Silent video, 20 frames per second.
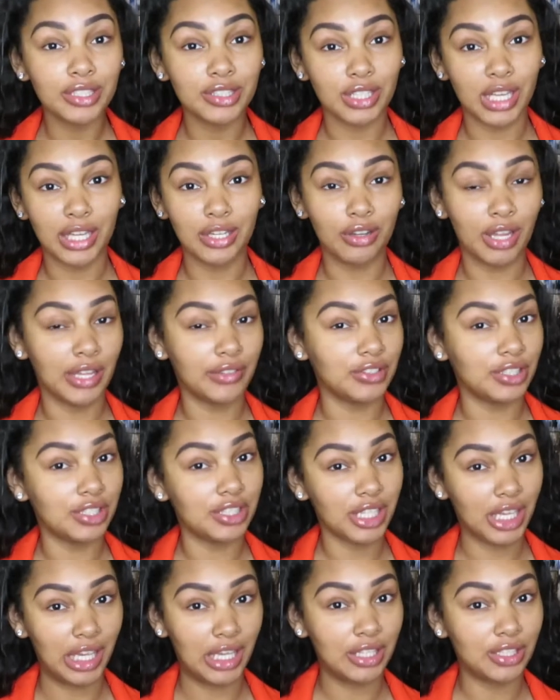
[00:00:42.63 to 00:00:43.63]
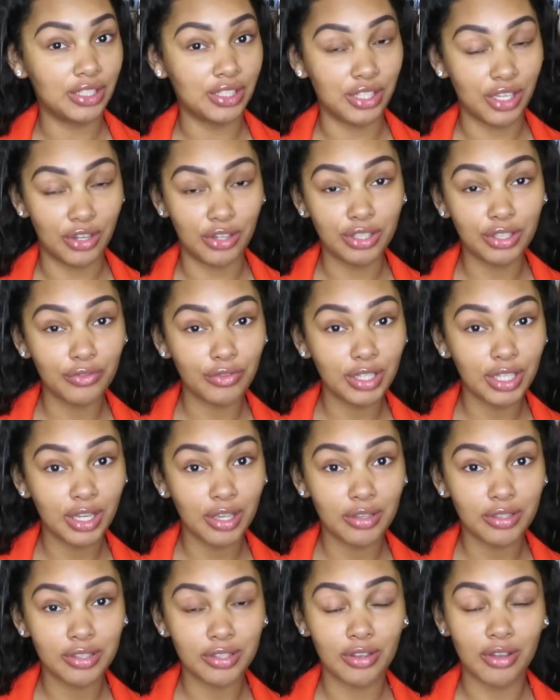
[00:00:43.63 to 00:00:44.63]
so I don't have to change during the
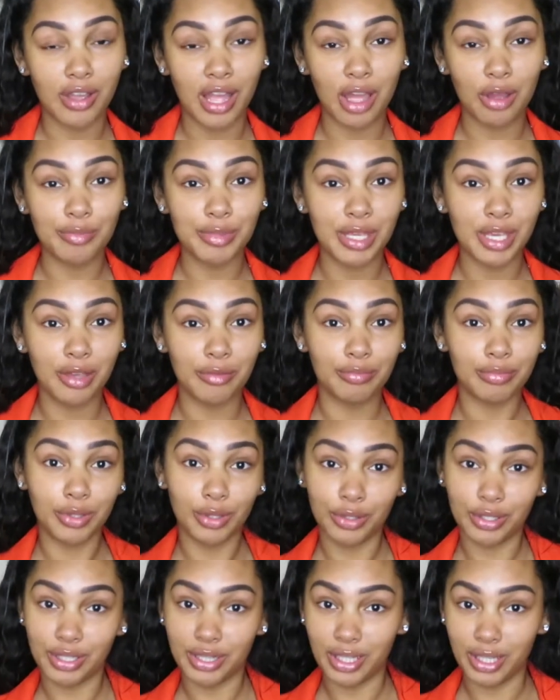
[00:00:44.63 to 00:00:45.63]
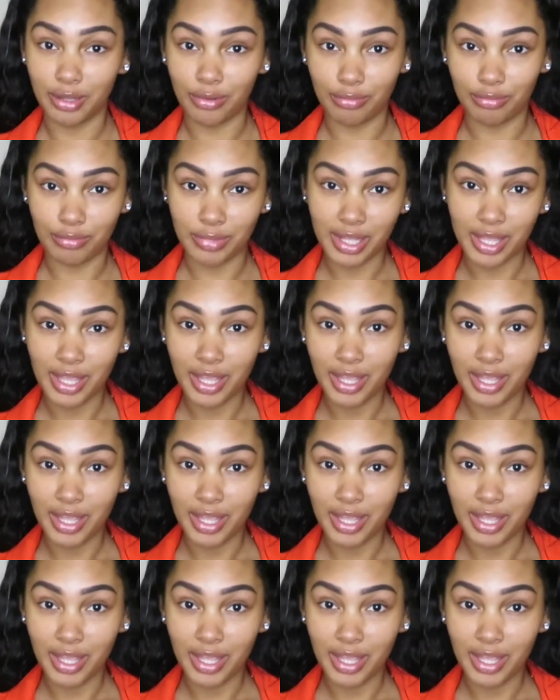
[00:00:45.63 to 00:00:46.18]
video, so I'll be uploading them